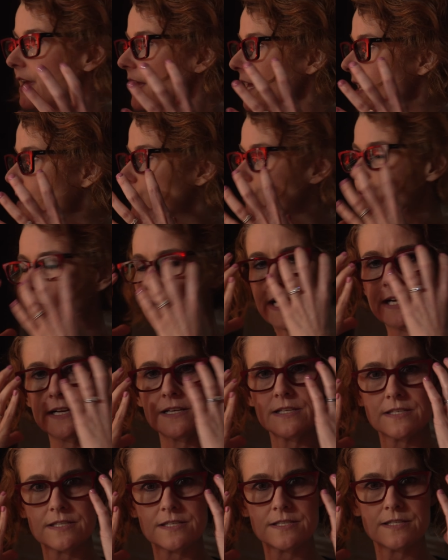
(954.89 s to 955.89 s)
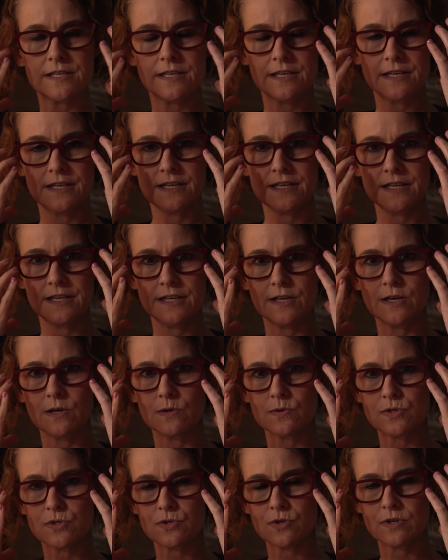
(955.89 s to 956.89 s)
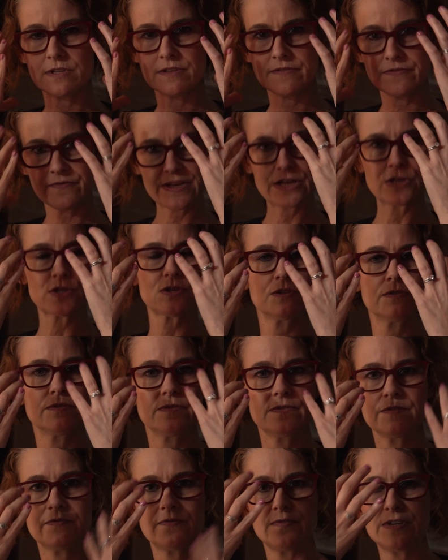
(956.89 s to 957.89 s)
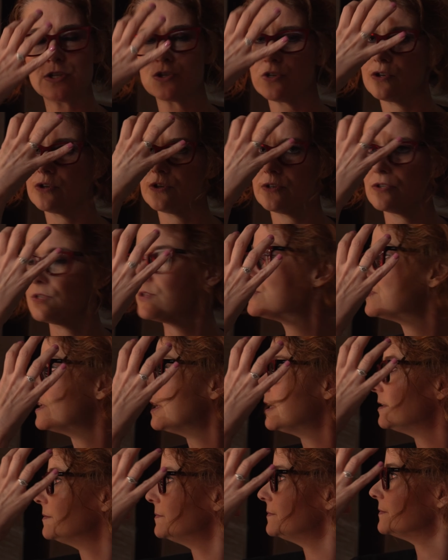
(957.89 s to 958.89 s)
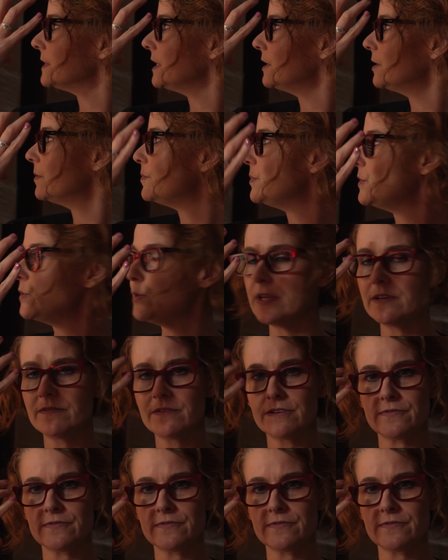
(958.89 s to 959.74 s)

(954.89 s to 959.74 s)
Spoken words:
It brings, sort of the facial features and the beauty of the